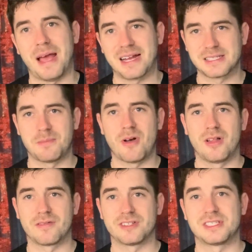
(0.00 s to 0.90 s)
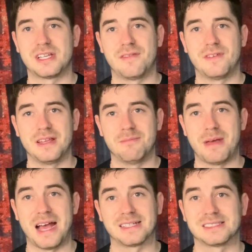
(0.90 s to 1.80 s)
packed up all of her stuff in
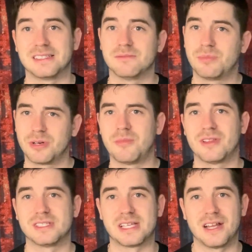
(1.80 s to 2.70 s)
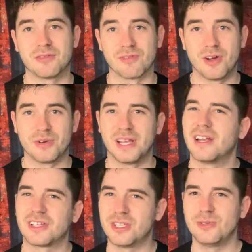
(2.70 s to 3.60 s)
bags and put them on the side of the road
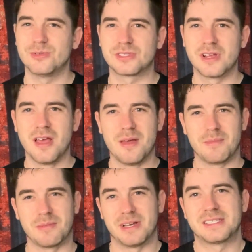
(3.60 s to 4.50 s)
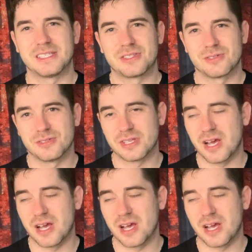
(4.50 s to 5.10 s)
and accused me and my sisters